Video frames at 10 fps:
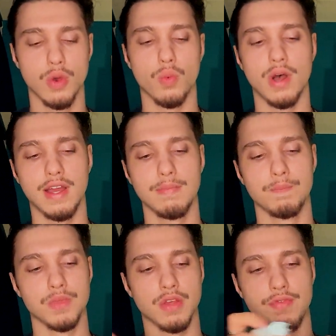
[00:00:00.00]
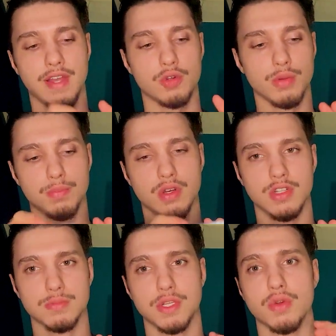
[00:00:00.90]
Why? The fat grip
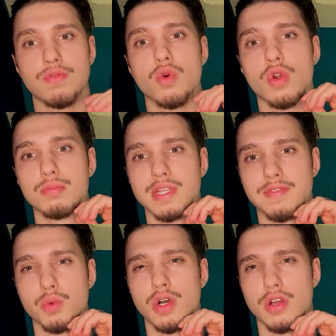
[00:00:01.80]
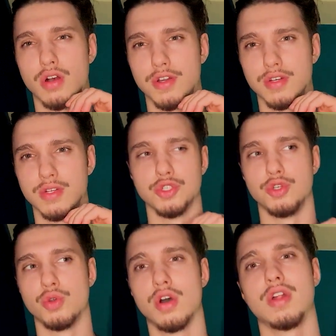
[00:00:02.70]
bars make your forearms have to work harder, so
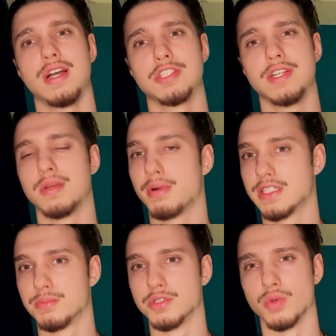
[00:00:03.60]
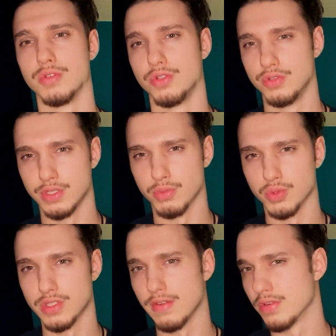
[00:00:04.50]
you can't isolate the bicep as well. You're using more
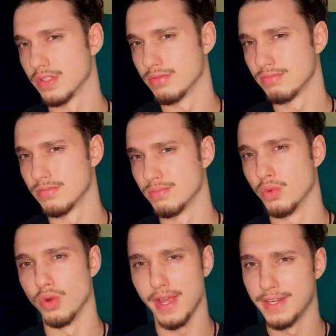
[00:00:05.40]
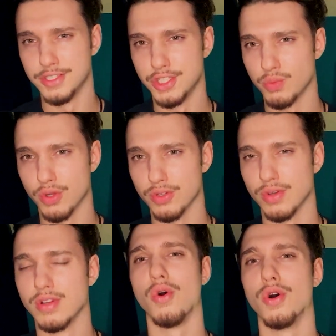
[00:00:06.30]
stuff on them, more energy and whatnot
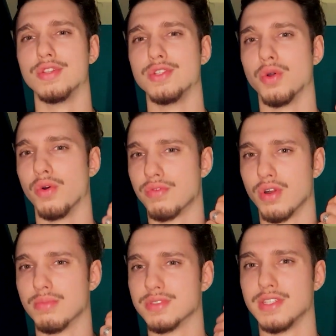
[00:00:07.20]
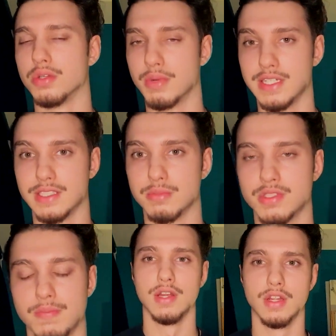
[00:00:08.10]
on your forearms than your biceps.
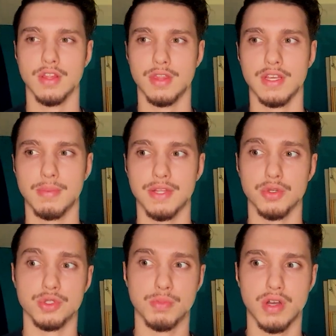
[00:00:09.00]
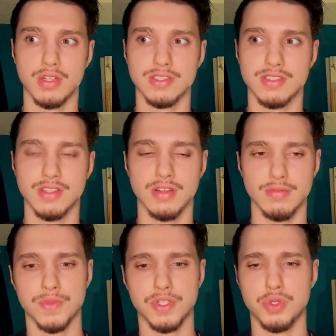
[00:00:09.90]
Another thing about those bars is that
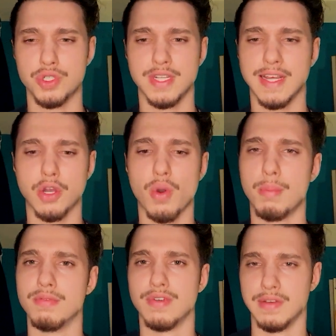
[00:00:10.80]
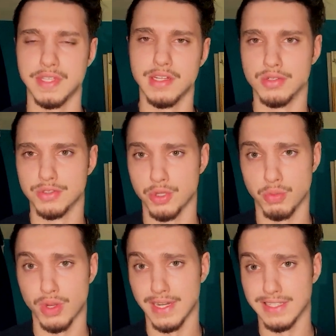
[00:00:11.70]
usually they go 5 kilos, so you're
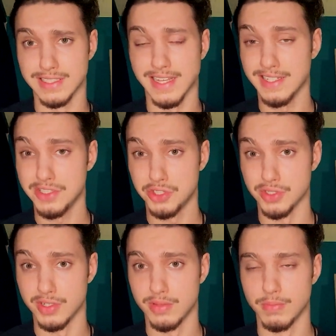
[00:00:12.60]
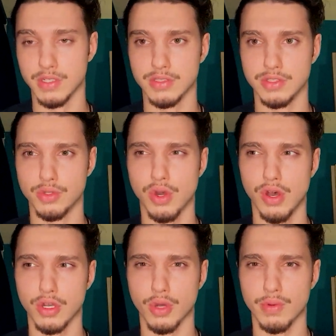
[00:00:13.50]
more likely to get injured because you
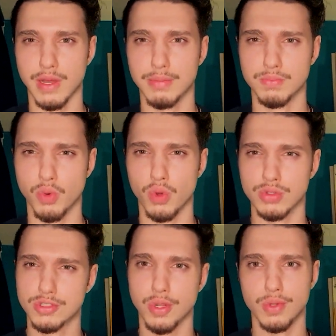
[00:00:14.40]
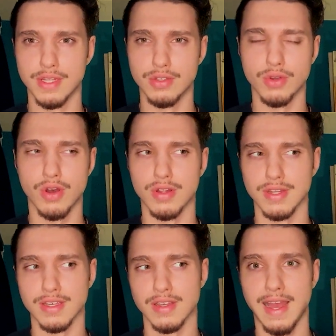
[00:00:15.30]
can't go up more slowly. You can't
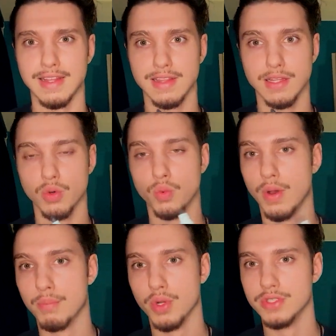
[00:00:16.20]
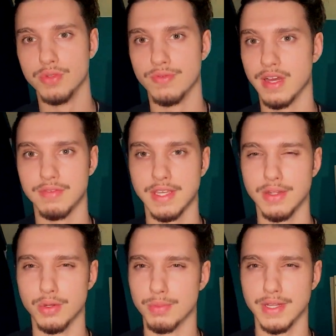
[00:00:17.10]
like add little 1.25
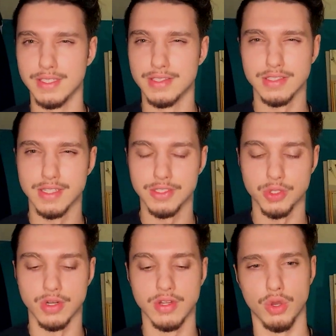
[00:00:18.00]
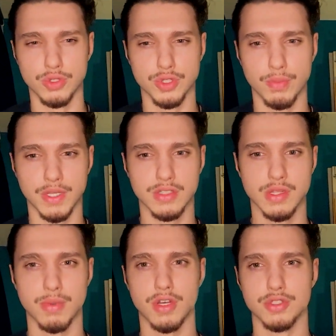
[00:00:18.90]
kilo plates, etc. Also, because the
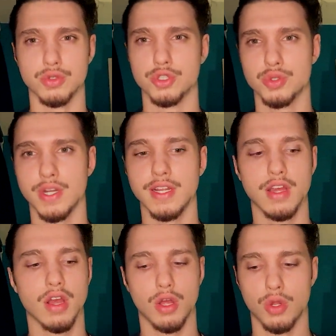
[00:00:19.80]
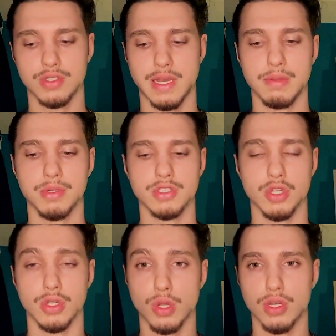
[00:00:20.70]
bar is so straight, a lot of time it puts a
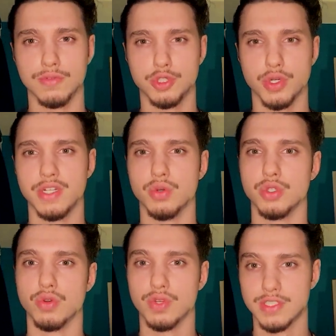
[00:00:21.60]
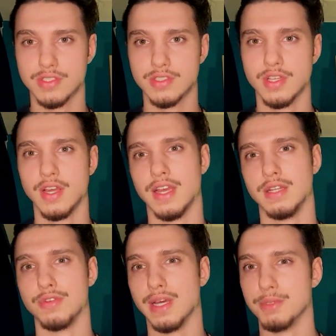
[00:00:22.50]
lot of strain on your wrists. And if
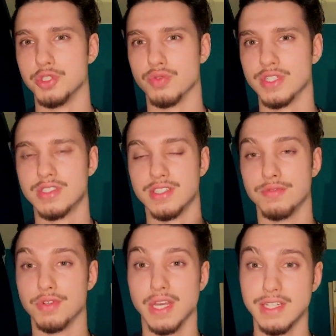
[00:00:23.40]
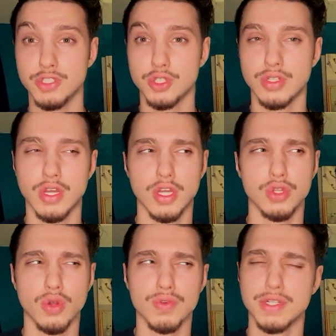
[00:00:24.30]
you damage your wrists and if you get injured,
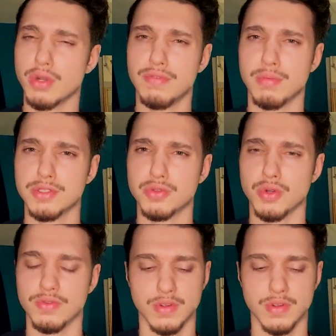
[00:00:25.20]
not really great for muscle growth.